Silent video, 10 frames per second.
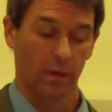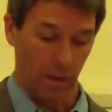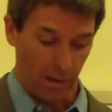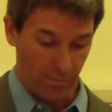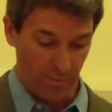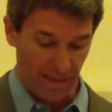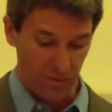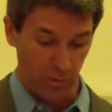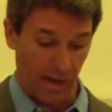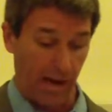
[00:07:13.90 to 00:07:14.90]

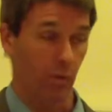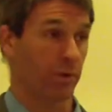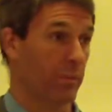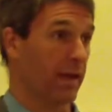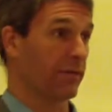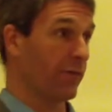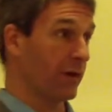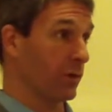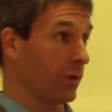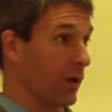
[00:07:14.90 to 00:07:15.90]
That's how we make
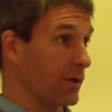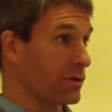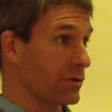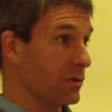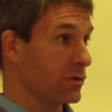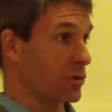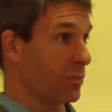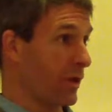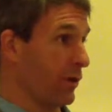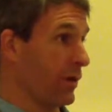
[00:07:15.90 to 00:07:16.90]
federal laws
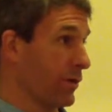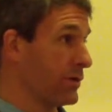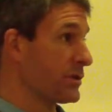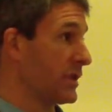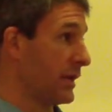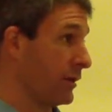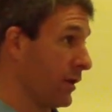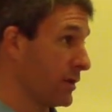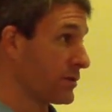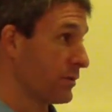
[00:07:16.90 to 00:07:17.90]
superior to state
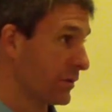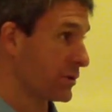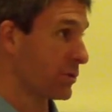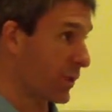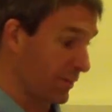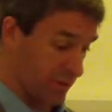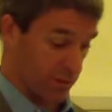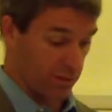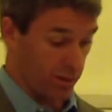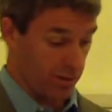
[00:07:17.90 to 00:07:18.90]
laws, the
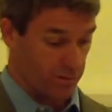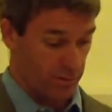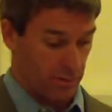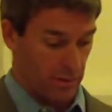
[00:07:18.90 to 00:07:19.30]
Supremacy Clause.